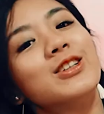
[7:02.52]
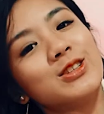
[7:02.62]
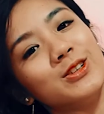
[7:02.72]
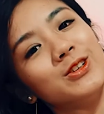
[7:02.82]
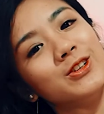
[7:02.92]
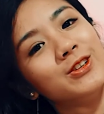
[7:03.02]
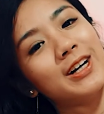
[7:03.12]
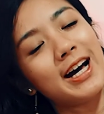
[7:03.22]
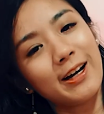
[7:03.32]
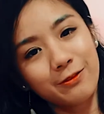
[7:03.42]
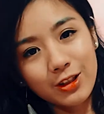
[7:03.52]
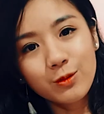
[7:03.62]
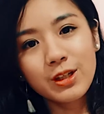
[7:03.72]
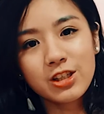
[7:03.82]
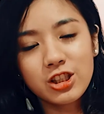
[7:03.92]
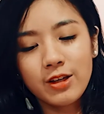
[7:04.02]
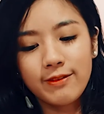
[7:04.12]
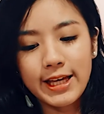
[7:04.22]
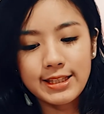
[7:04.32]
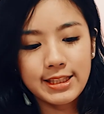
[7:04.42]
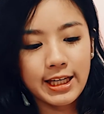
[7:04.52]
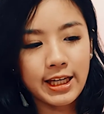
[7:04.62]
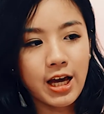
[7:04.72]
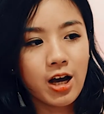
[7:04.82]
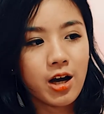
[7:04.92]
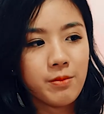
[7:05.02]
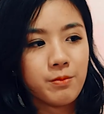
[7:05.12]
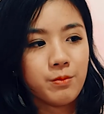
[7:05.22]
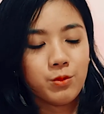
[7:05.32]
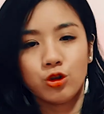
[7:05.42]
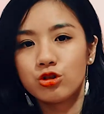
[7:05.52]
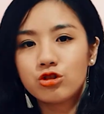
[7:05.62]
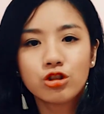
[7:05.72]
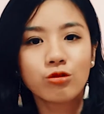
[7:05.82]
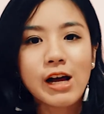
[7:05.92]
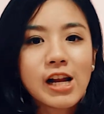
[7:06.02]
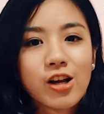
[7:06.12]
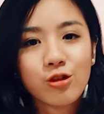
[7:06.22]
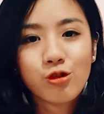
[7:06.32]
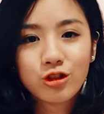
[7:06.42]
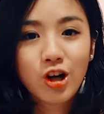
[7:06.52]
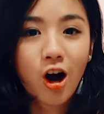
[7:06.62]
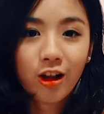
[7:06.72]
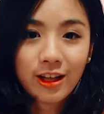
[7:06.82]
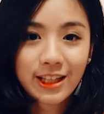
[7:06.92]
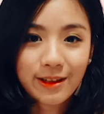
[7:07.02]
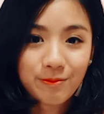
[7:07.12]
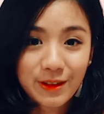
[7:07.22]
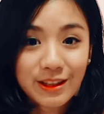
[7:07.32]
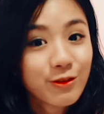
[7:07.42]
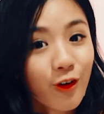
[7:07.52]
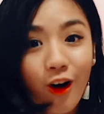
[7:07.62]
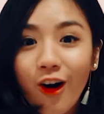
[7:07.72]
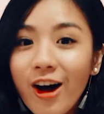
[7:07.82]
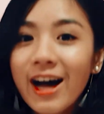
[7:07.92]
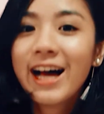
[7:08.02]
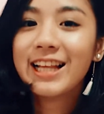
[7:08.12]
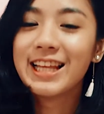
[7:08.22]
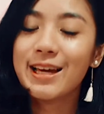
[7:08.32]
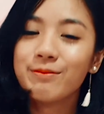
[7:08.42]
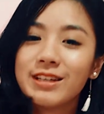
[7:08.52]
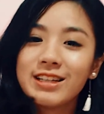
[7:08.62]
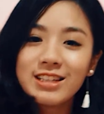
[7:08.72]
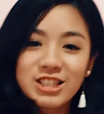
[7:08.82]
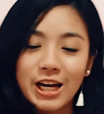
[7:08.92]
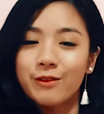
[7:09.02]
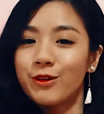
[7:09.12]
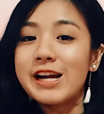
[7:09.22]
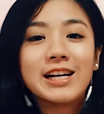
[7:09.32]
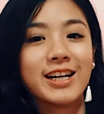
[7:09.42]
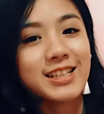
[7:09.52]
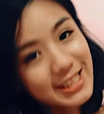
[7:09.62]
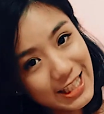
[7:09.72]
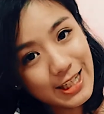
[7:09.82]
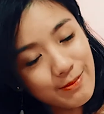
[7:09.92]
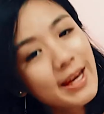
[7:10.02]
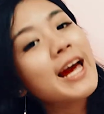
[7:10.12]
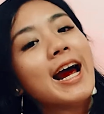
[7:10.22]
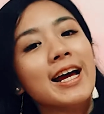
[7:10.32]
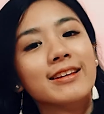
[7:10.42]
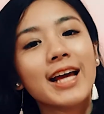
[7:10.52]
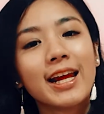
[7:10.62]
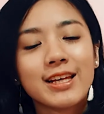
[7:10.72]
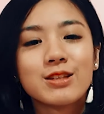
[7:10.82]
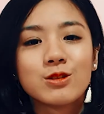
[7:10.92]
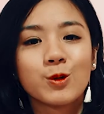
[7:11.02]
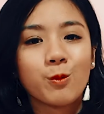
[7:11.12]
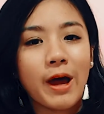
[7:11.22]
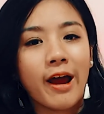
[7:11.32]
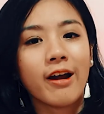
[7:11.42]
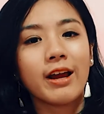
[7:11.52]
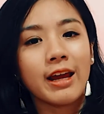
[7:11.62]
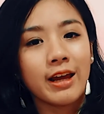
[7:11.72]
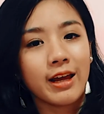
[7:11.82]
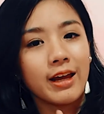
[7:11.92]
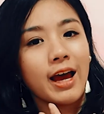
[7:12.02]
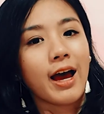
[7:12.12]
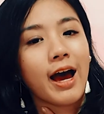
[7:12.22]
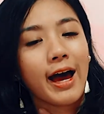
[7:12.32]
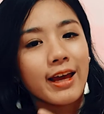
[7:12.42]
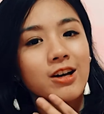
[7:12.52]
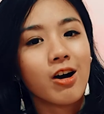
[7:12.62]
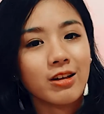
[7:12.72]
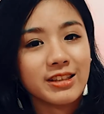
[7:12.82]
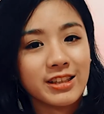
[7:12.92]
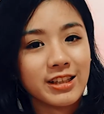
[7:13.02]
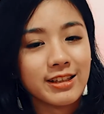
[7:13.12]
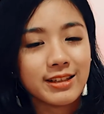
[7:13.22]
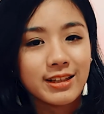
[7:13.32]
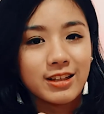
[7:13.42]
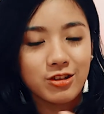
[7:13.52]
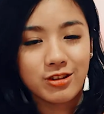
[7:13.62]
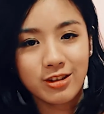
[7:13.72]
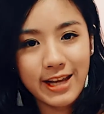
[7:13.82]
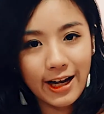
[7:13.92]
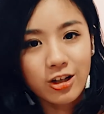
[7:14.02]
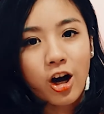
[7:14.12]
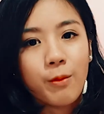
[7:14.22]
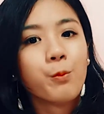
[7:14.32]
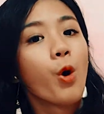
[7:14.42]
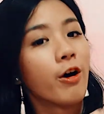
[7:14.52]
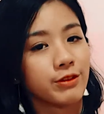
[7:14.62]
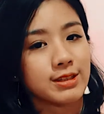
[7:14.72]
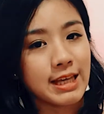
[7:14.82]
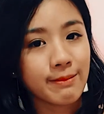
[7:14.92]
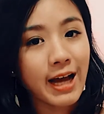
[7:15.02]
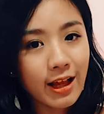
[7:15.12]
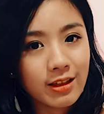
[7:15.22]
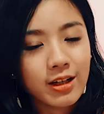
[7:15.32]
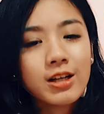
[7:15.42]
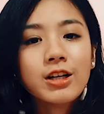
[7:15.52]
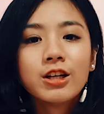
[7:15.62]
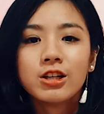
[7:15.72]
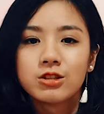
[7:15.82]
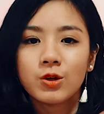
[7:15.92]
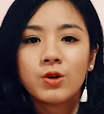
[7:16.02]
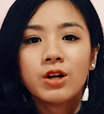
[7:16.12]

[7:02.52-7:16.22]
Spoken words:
So after which, if let's say you still want to look taller than before, let me share with you another tip, and that is to wear a high collar neck top of the same color. So